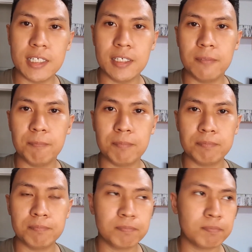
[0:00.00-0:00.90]
we'll see
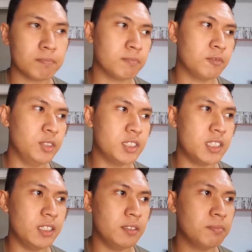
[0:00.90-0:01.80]

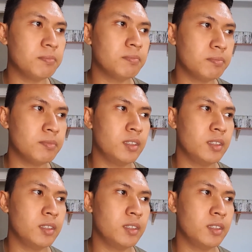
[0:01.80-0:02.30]
we'll see